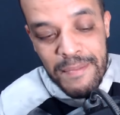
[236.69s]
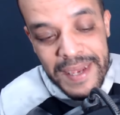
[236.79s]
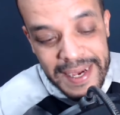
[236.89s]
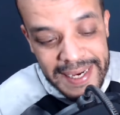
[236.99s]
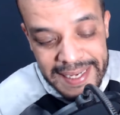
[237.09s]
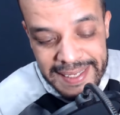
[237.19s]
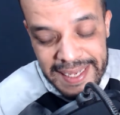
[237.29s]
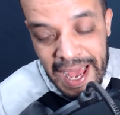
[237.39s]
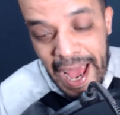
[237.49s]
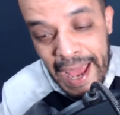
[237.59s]

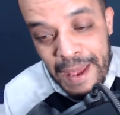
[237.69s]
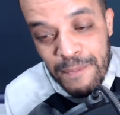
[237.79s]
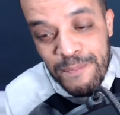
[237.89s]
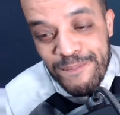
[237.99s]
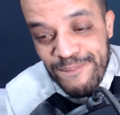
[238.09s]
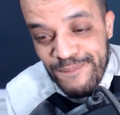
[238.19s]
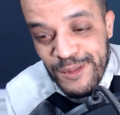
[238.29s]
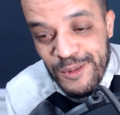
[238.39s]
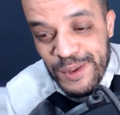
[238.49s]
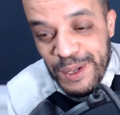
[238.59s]
because I am
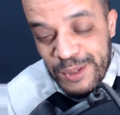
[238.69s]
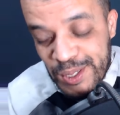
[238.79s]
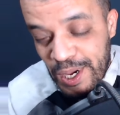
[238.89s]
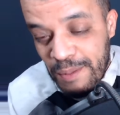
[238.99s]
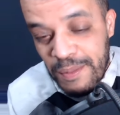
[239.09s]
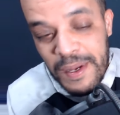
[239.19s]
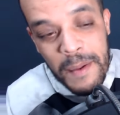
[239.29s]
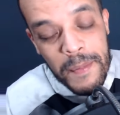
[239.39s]
without job.